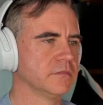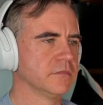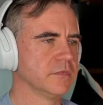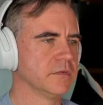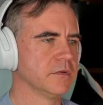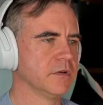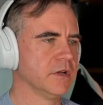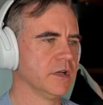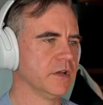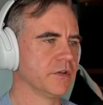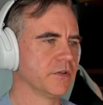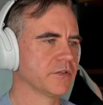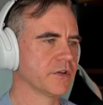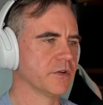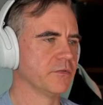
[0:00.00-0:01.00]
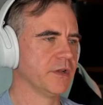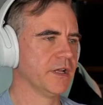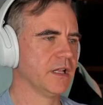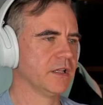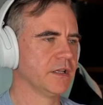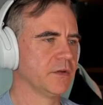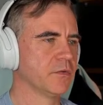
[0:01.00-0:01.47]
It's gonna
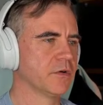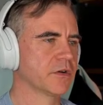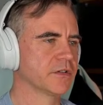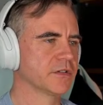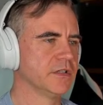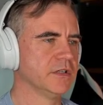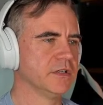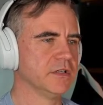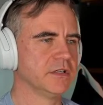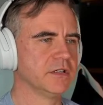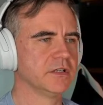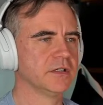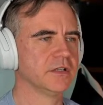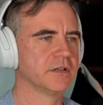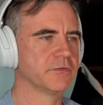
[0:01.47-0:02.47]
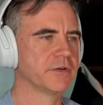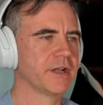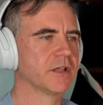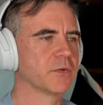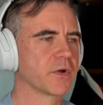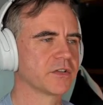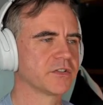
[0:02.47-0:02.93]
be
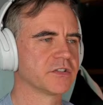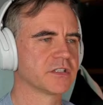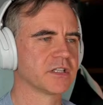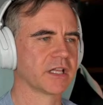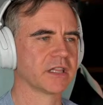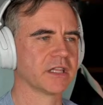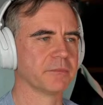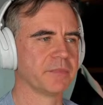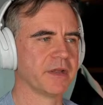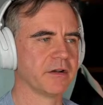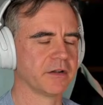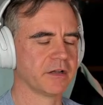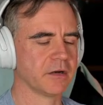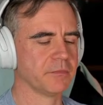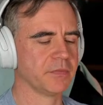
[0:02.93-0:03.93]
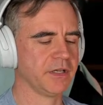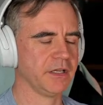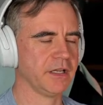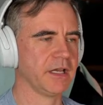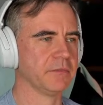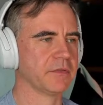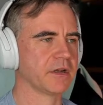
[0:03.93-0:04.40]
RealityWorks is just like the parent company
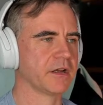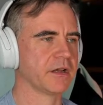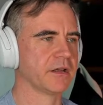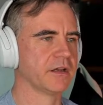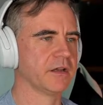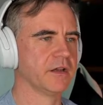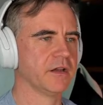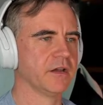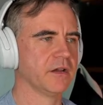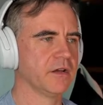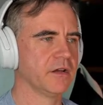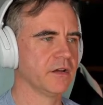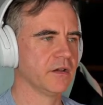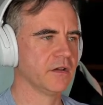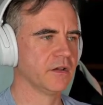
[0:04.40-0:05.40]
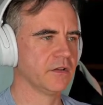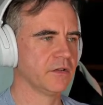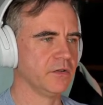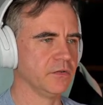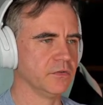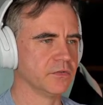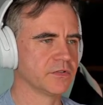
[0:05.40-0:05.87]
name that I
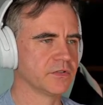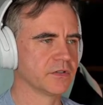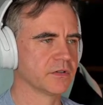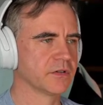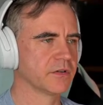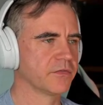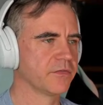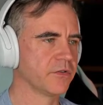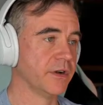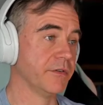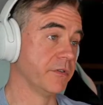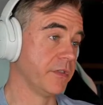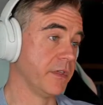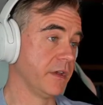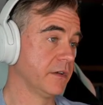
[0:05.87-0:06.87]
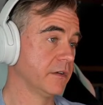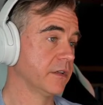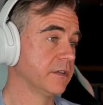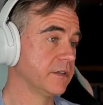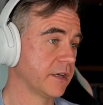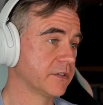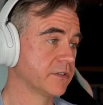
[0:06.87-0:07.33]
use for everything. And
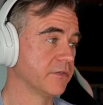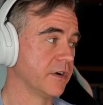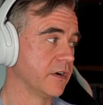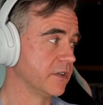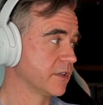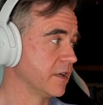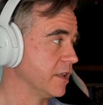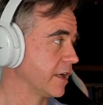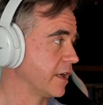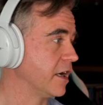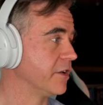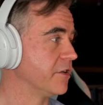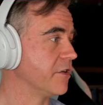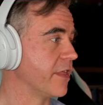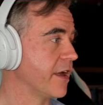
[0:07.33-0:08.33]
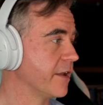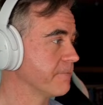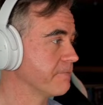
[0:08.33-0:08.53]
TechSavara is kind of like under that.